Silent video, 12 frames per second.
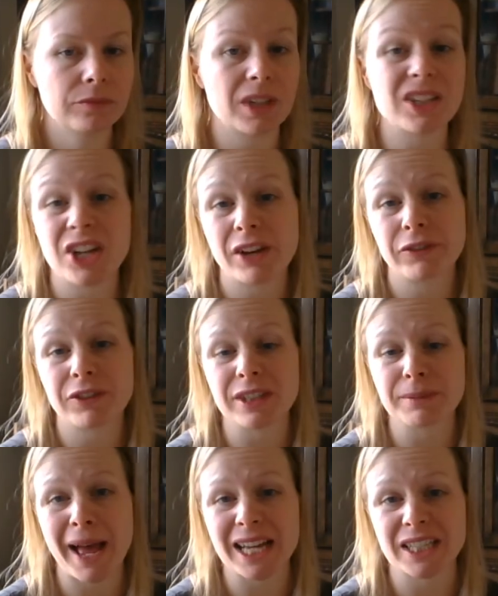Jeffrey's
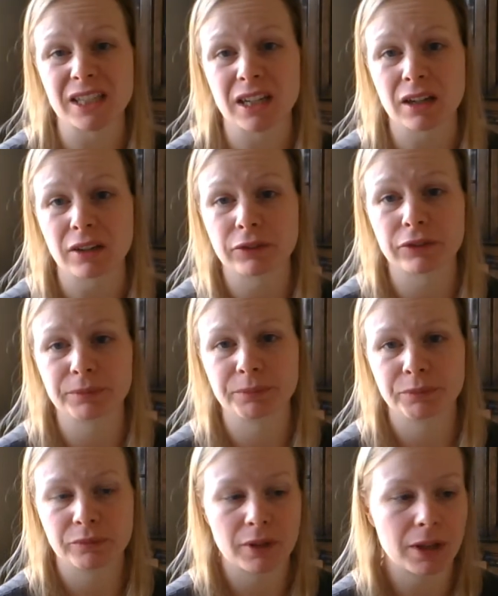bad enough,
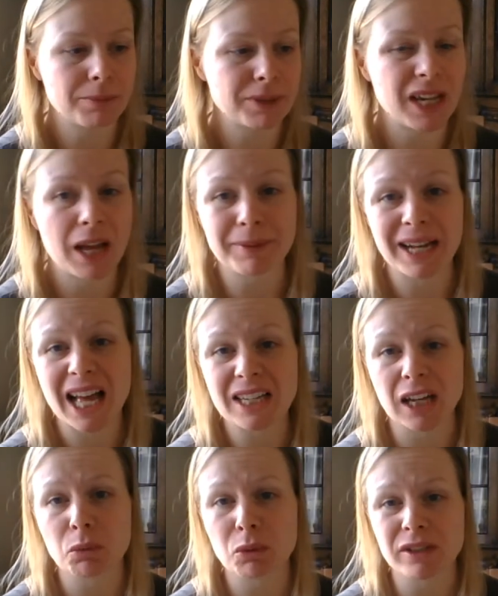but I'm glad
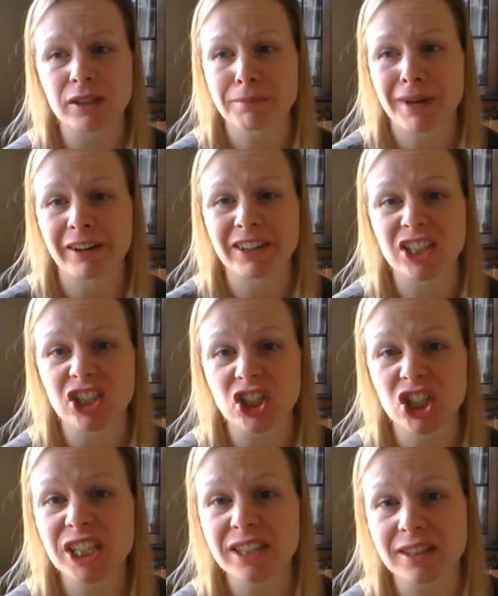I wasn't married to
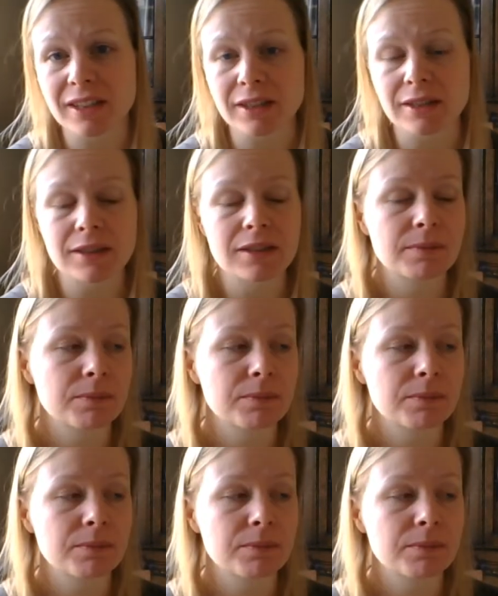Jesus.